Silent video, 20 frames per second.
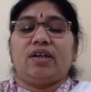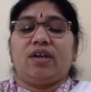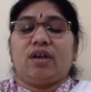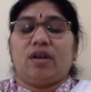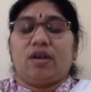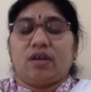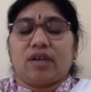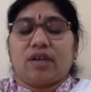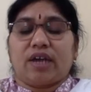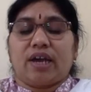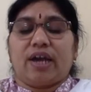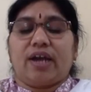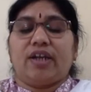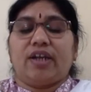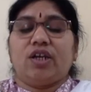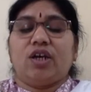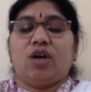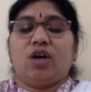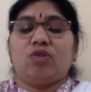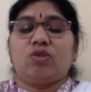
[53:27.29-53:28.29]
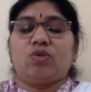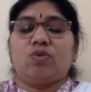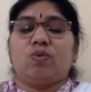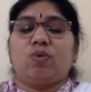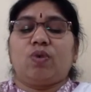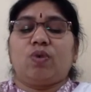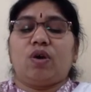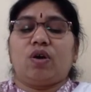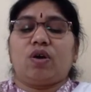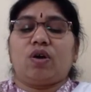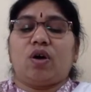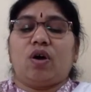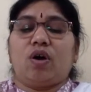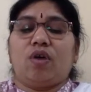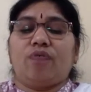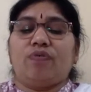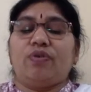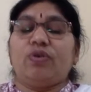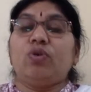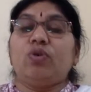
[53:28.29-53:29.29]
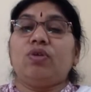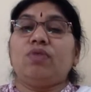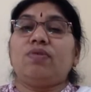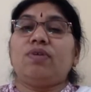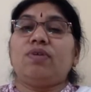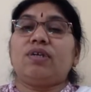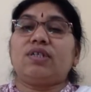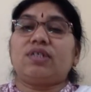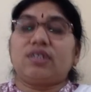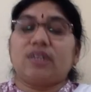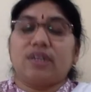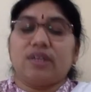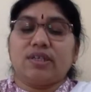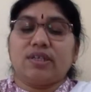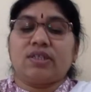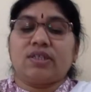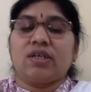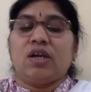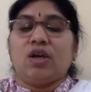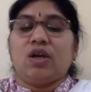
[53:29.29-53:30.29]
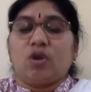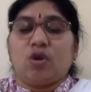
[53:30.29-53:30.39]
out work of universalist